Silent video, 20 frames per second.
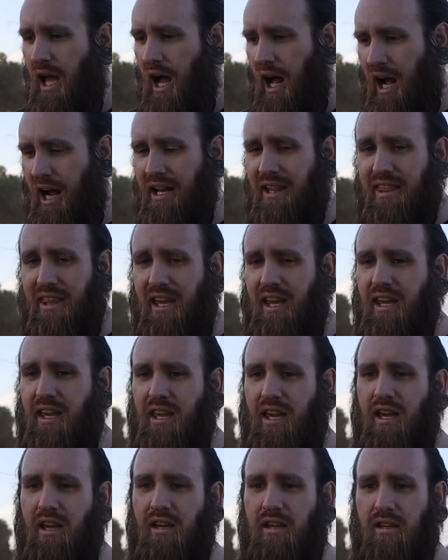I
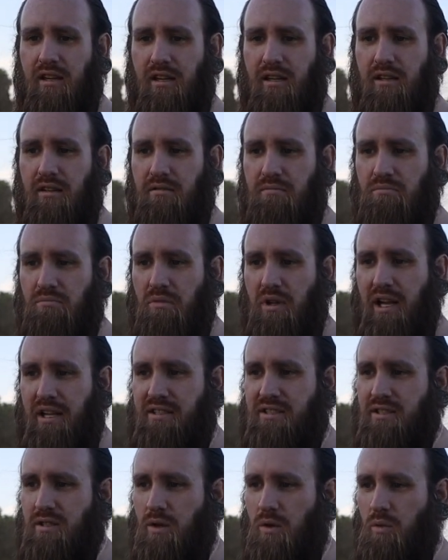think
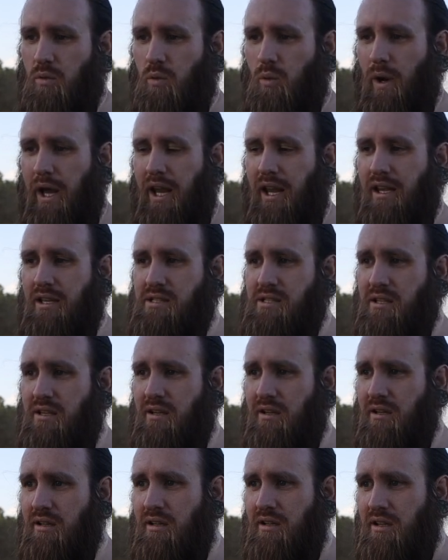it's way
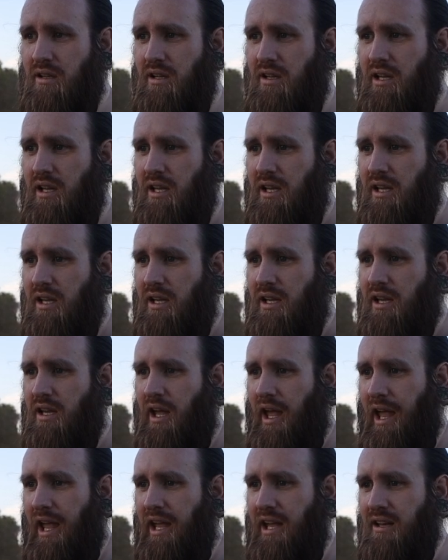easier
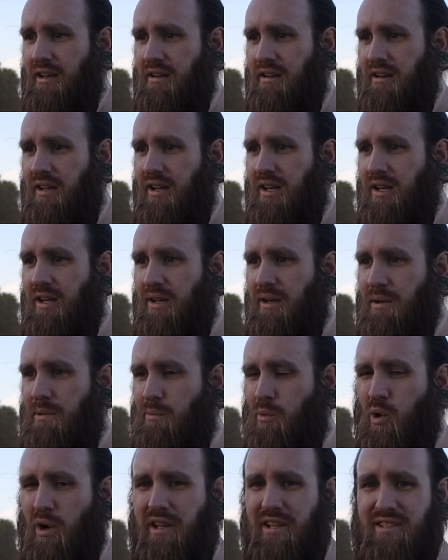and
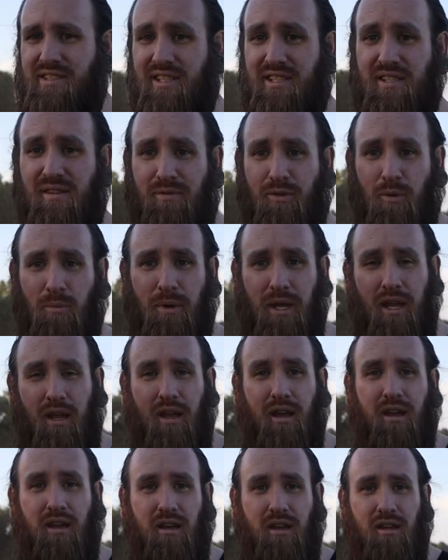more consistent for
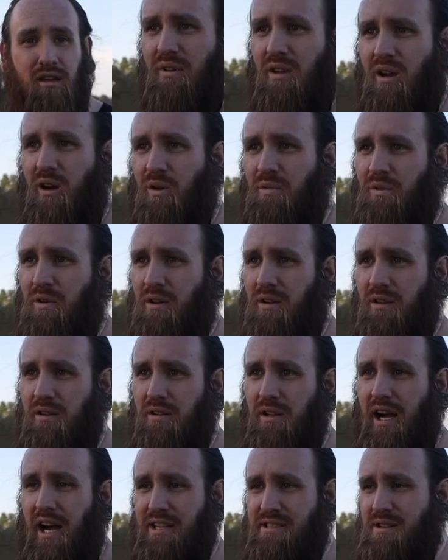me
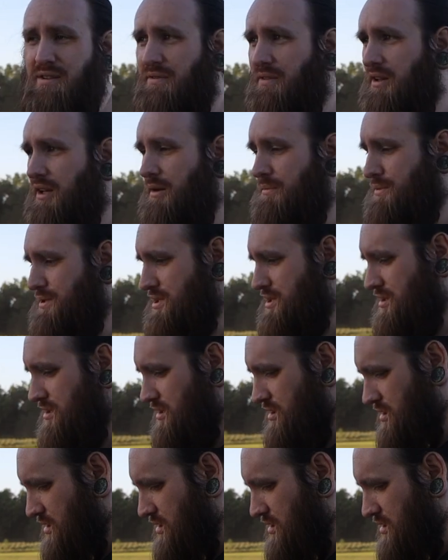over hyzer flips.